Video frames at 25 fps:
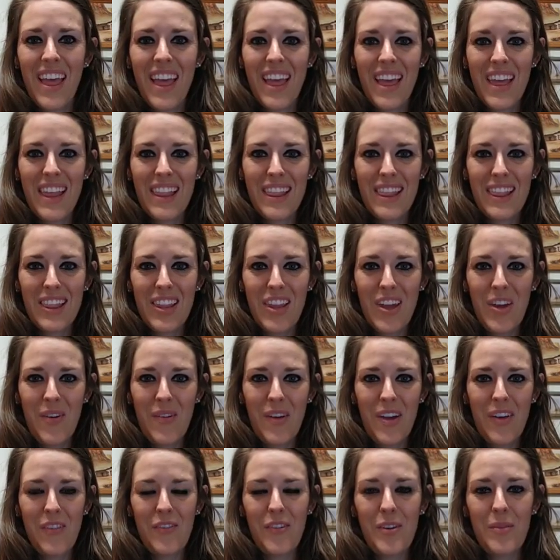Hello,
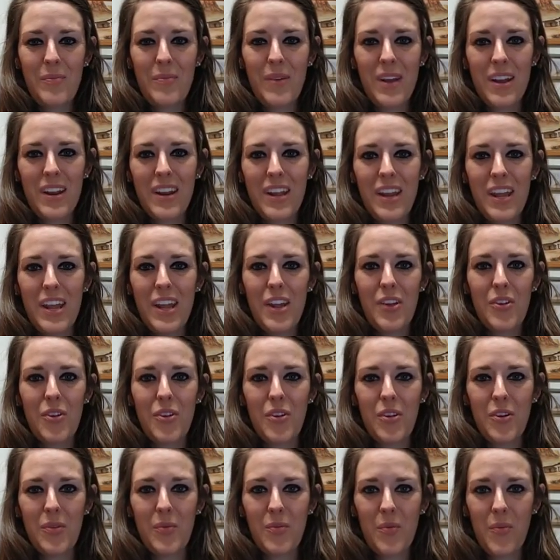everybody, and
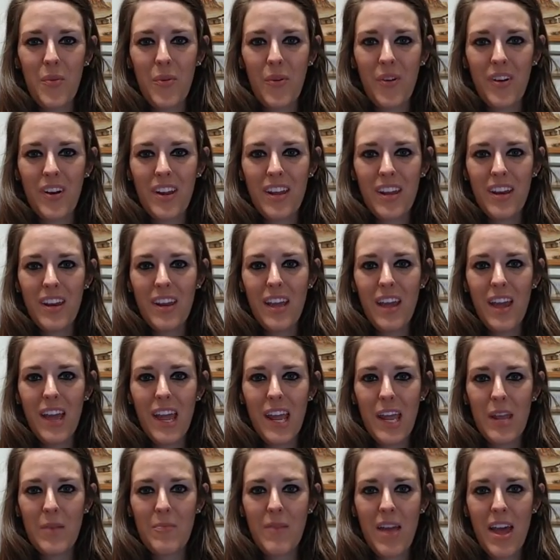good morning.
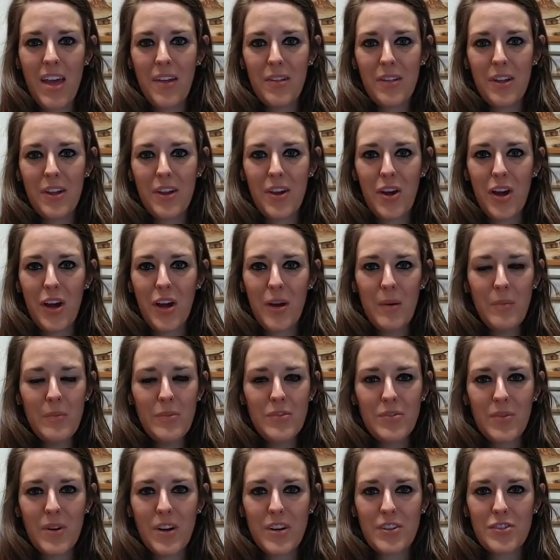I am Allie Cobb,
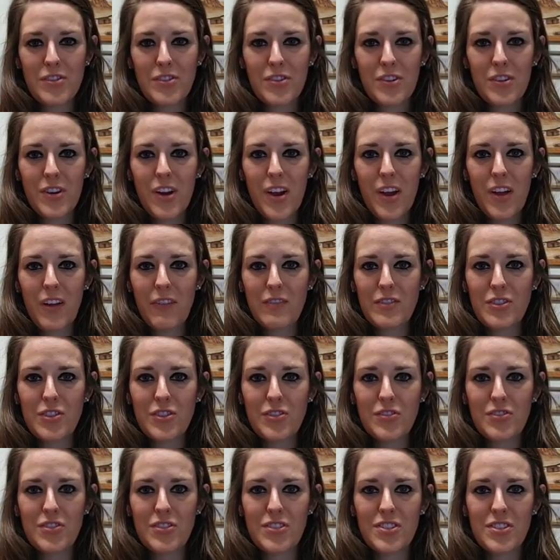Director of
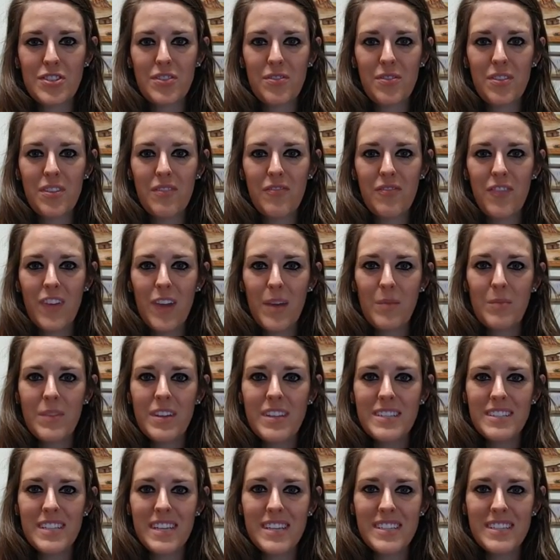Children's Youth and
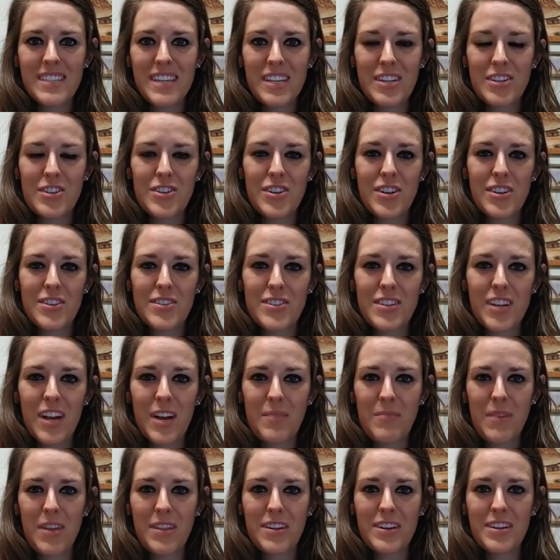Families at St. John's
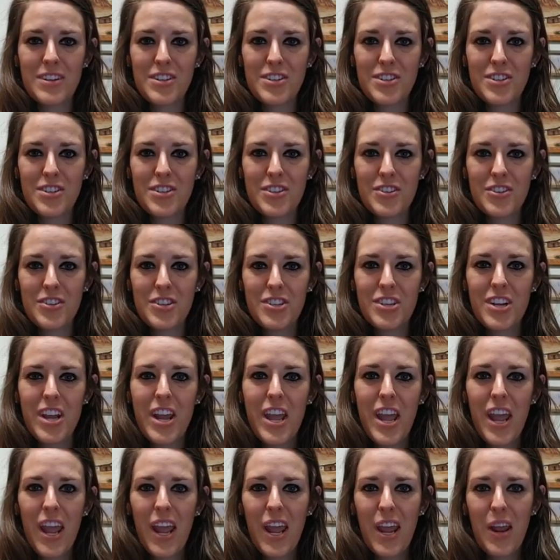United Methodist Church,
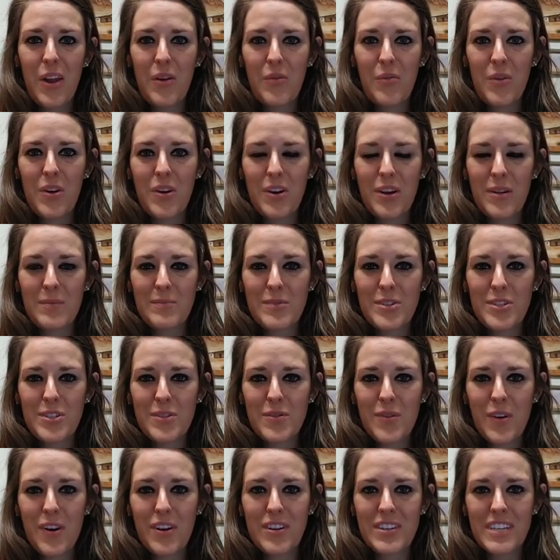and welcome
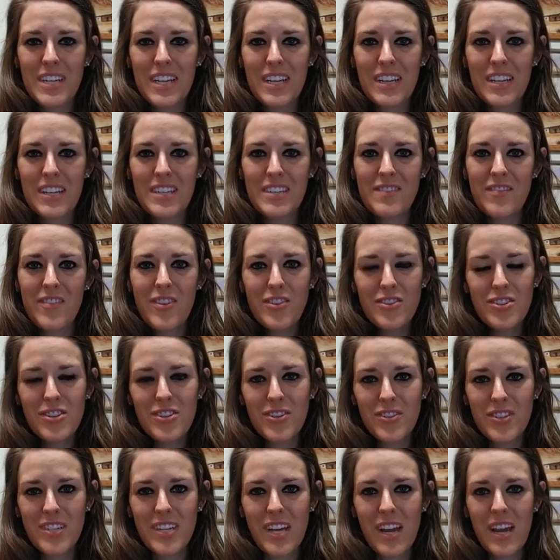to our daily
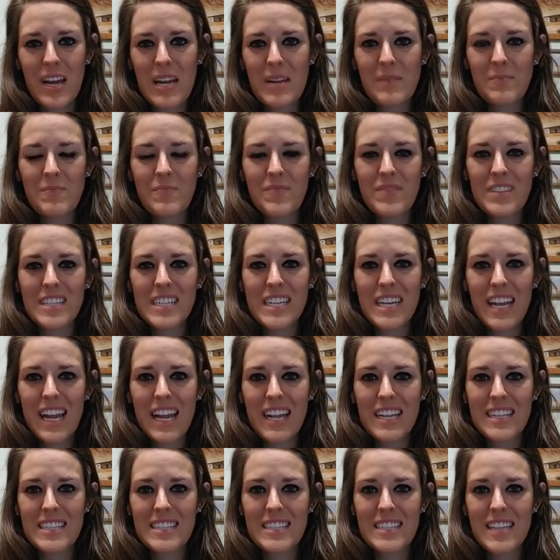devotional time.
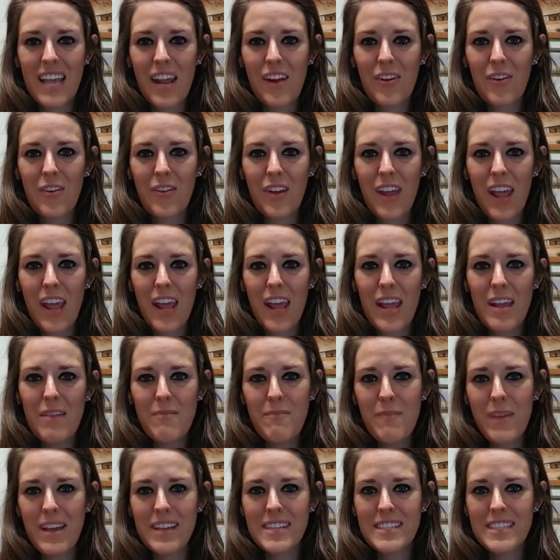Today is Saturday,
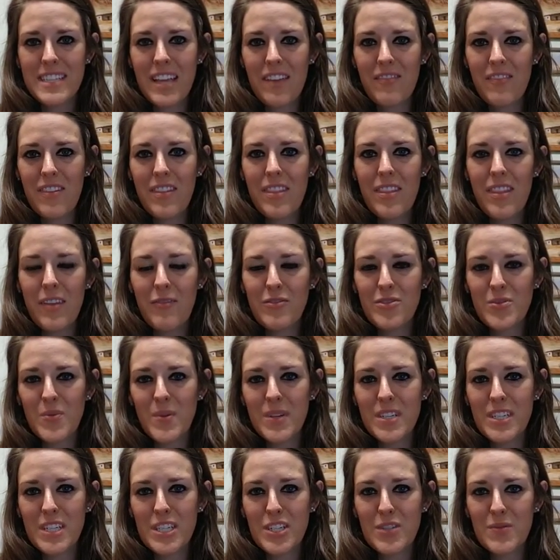May 7th of
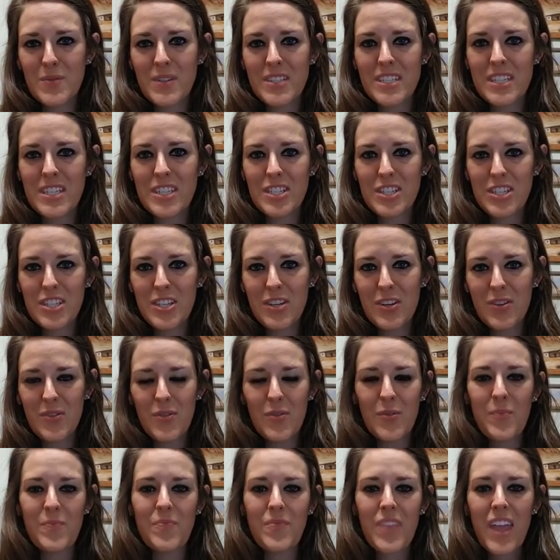
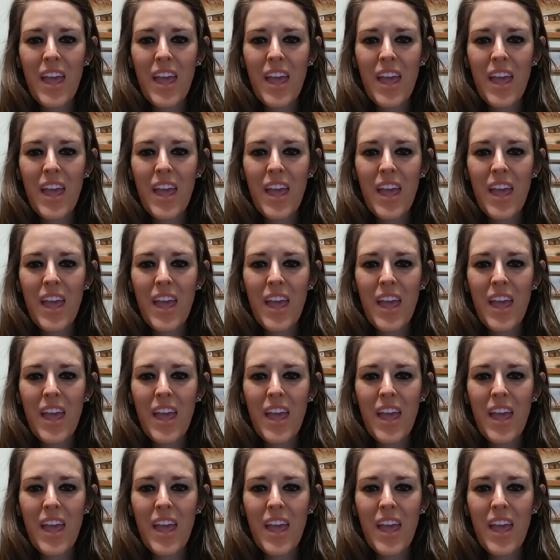2022.